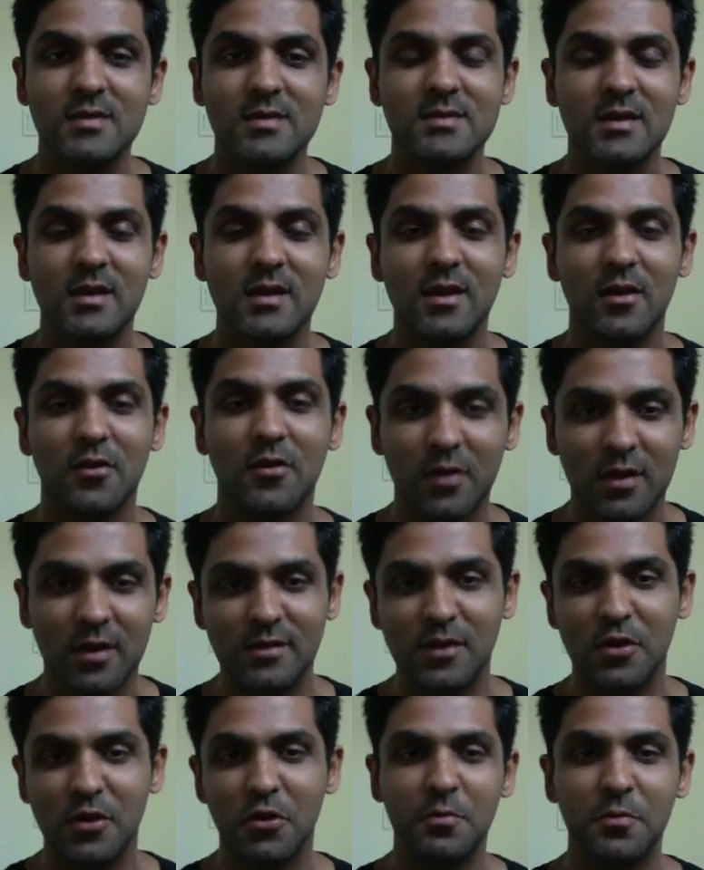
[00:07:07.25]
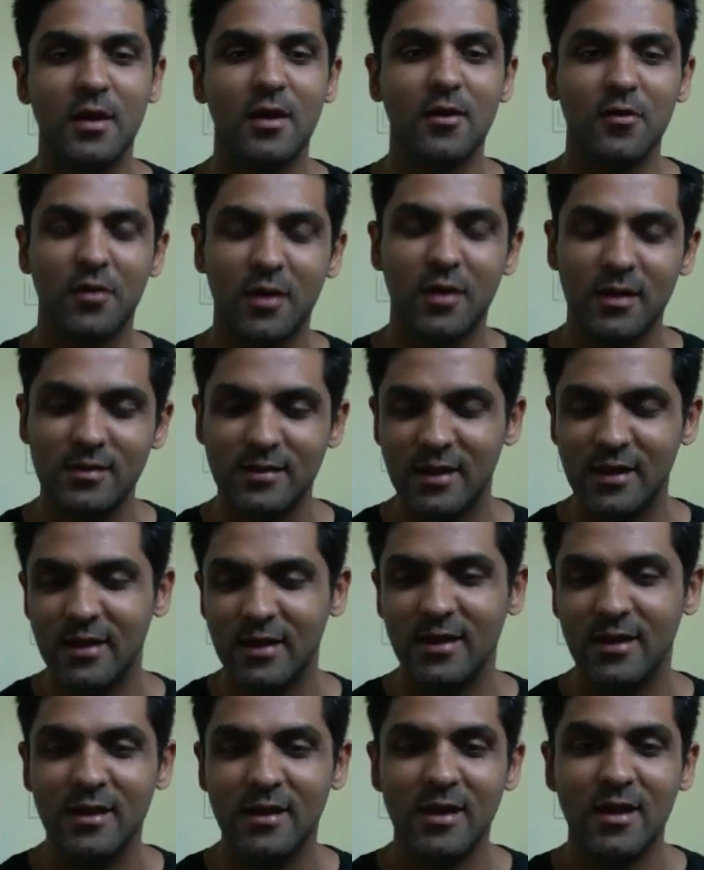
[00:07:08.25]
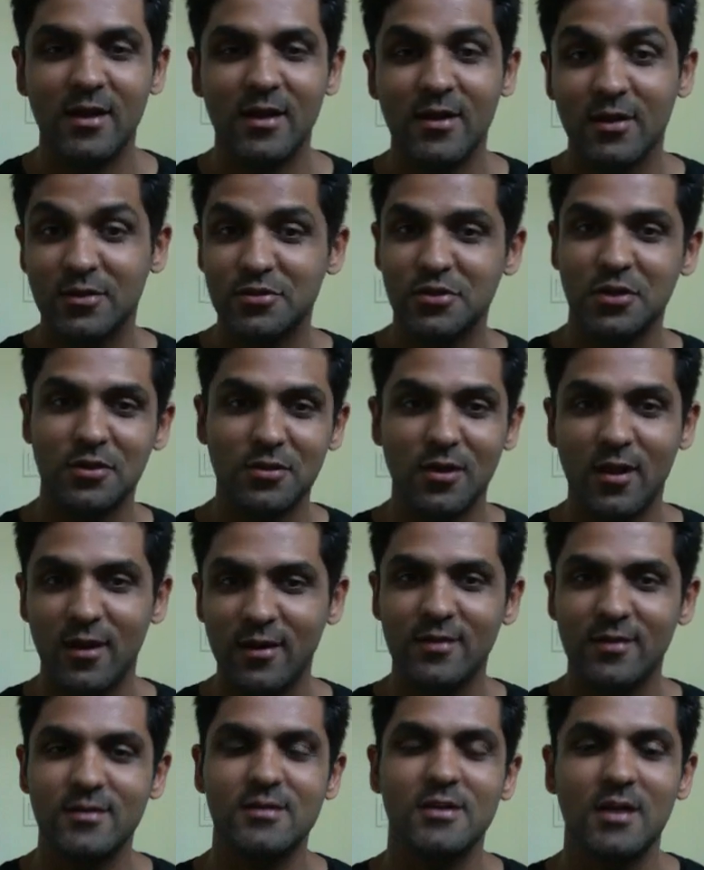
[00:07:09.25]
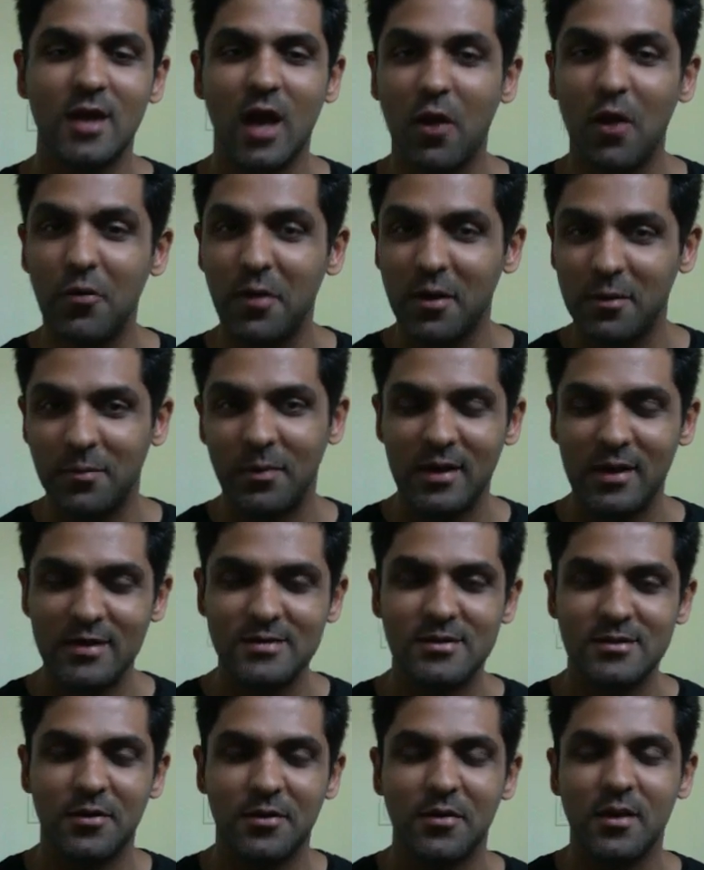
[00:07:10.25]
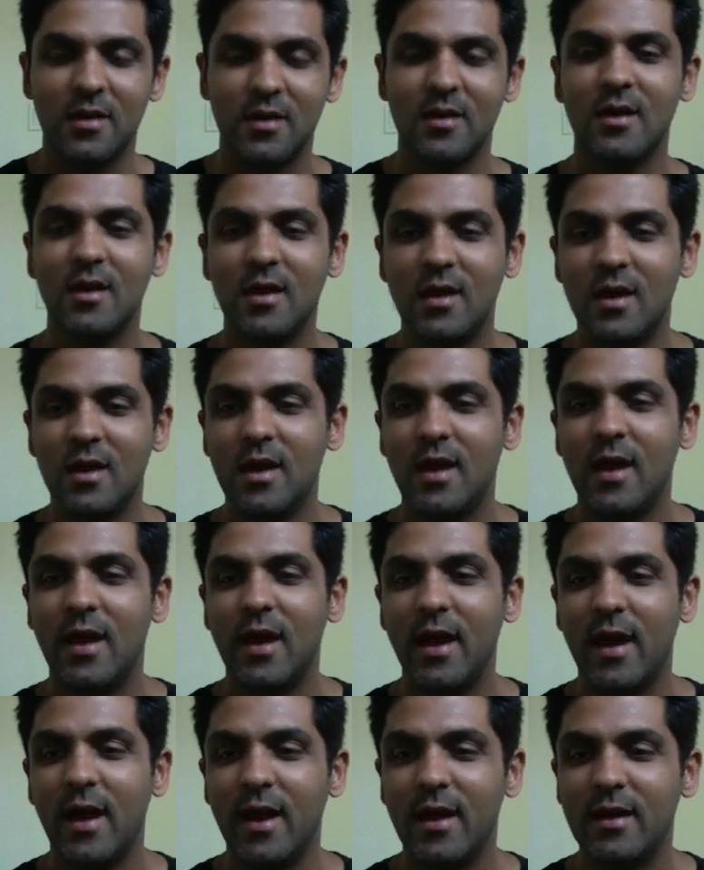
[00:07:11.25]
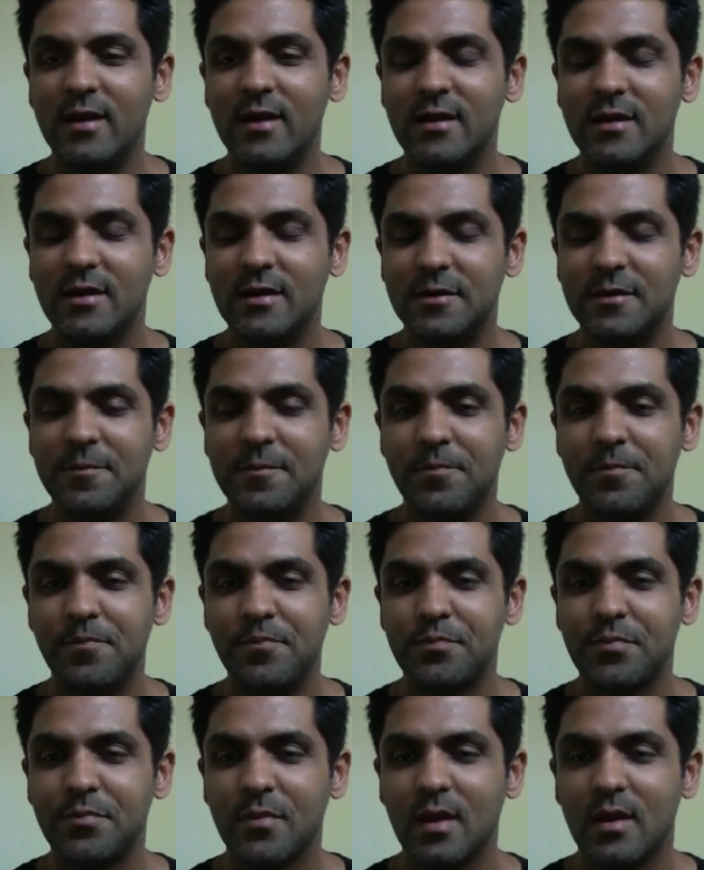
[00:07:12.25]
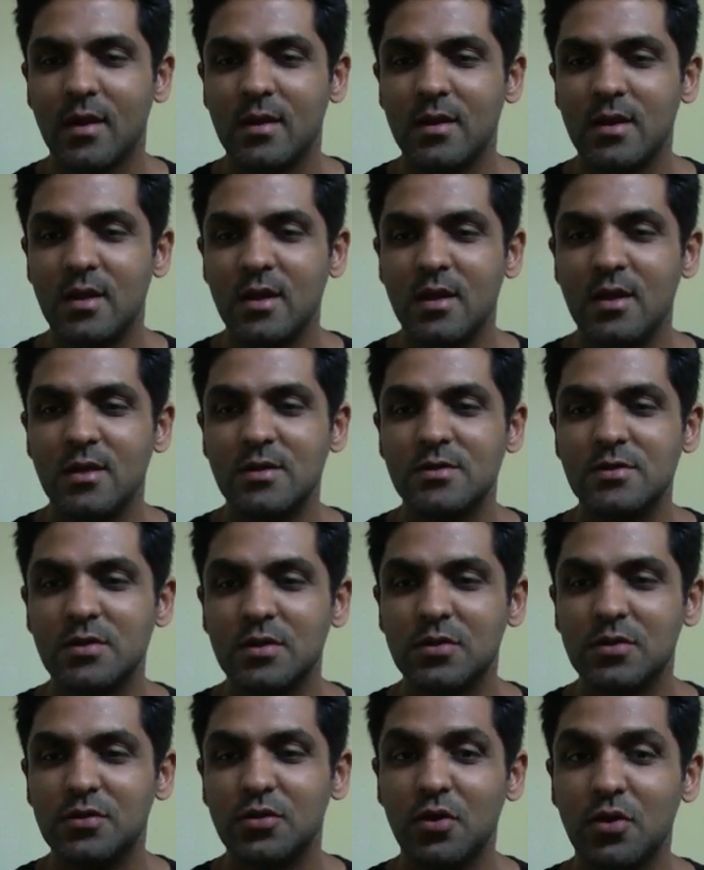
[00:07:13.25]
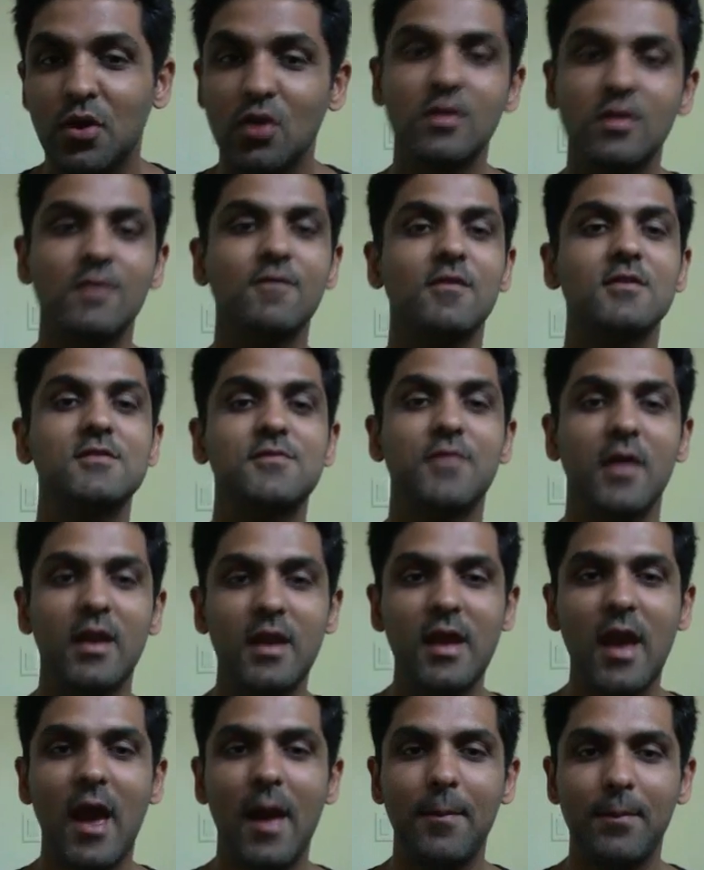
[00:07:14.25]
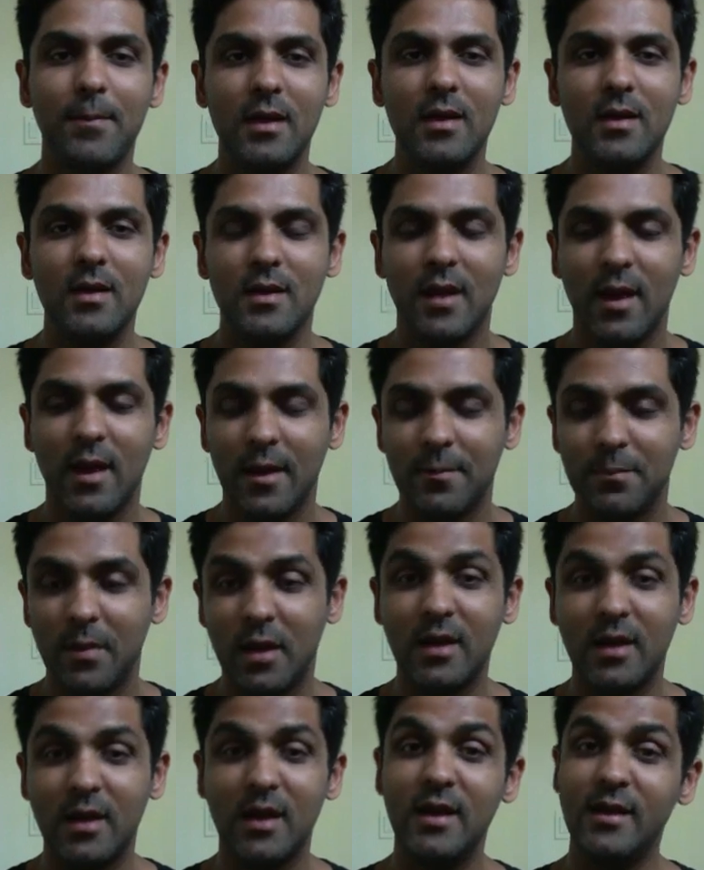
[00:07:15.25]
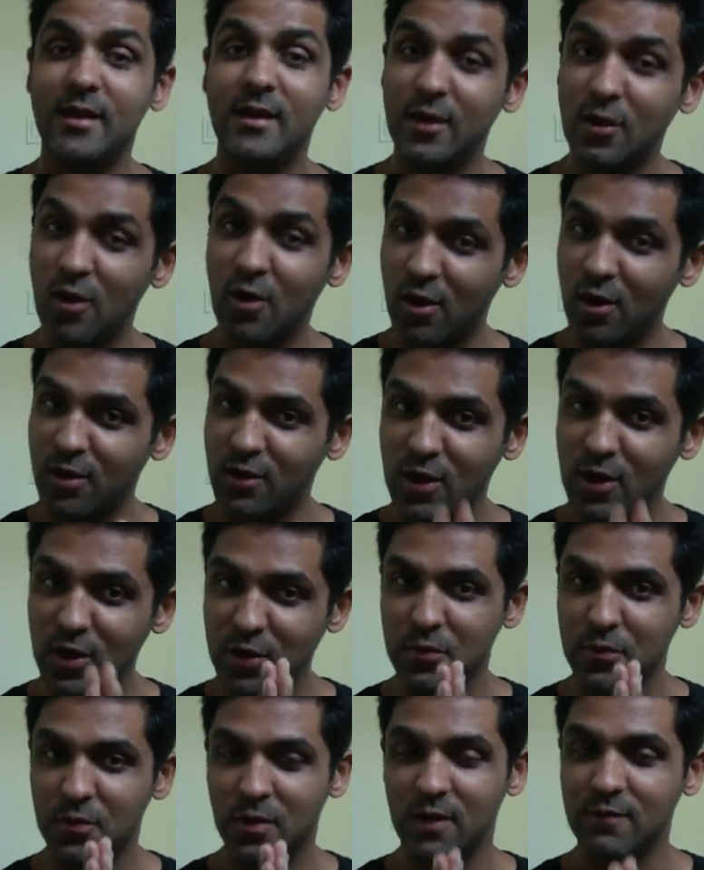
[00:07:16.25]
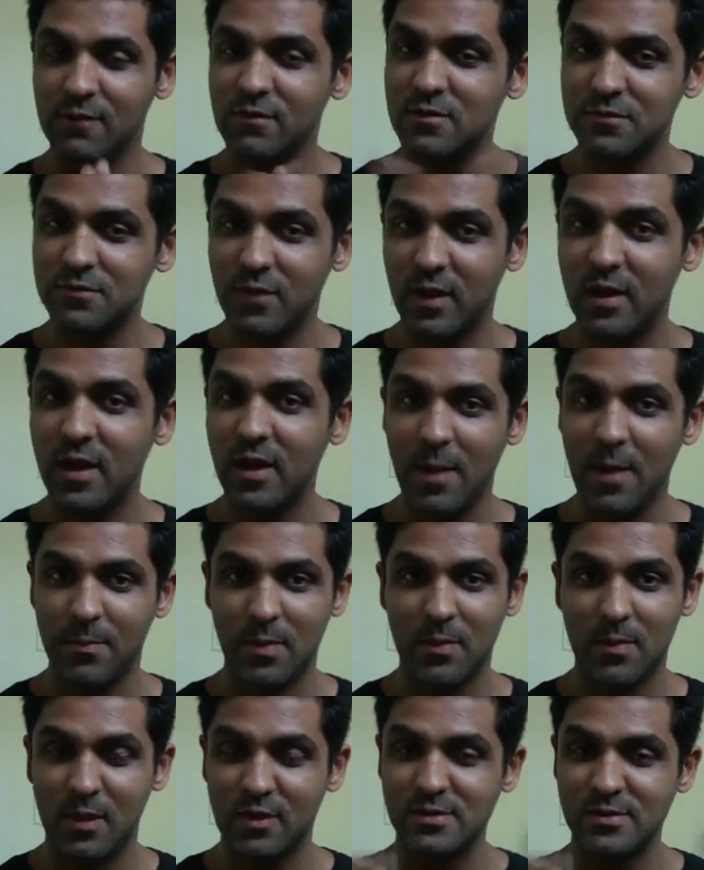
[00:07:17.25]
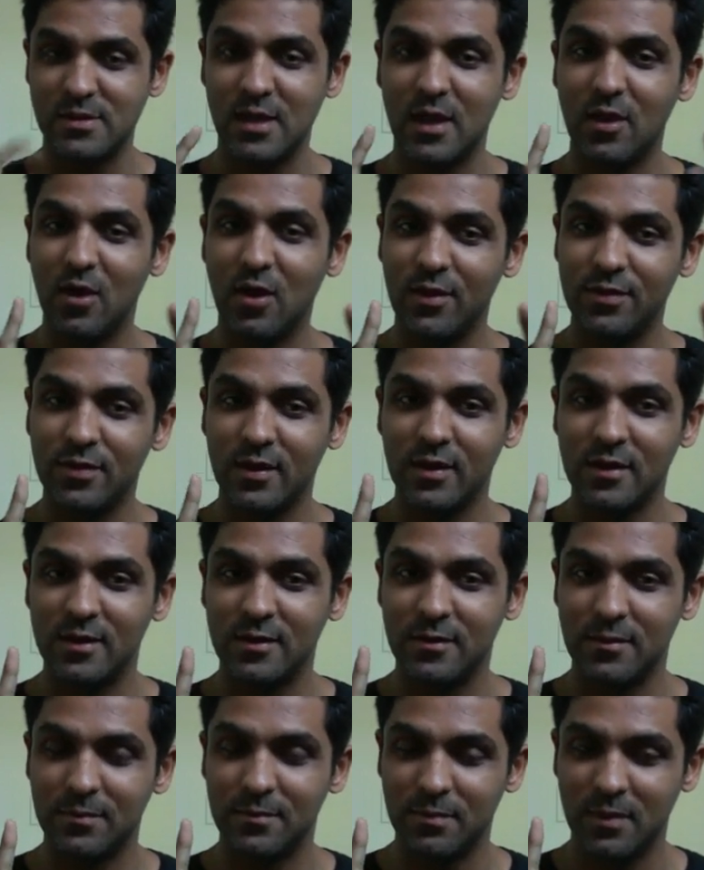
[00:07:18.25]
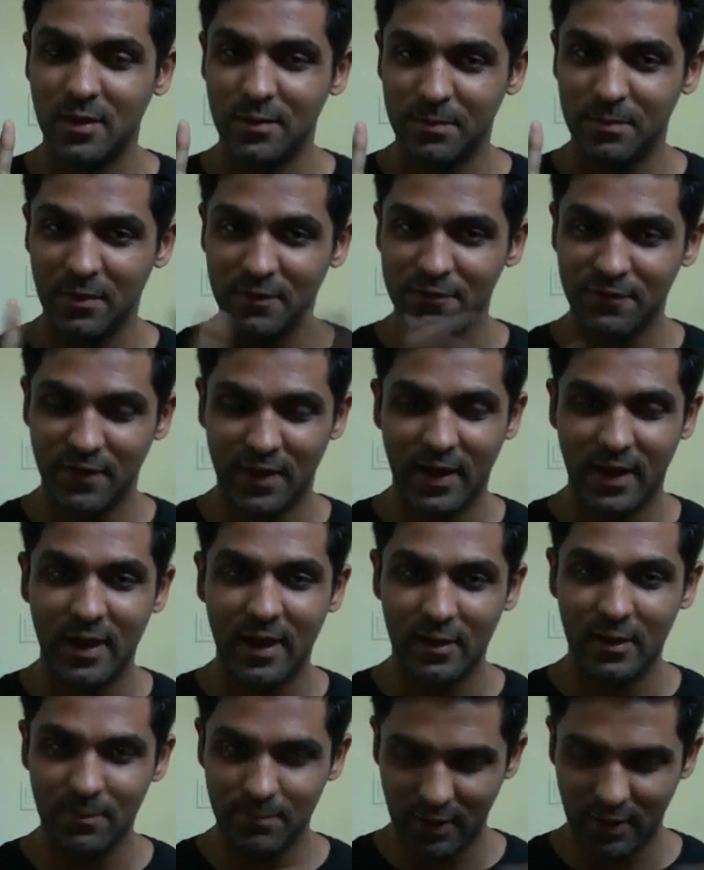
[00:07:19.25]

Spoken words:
See, look at the omen, look at the nakshatra energy, how it plays out. And so Duryodhan was very happy, but he did not knew. He was very happy because he got the perfect help.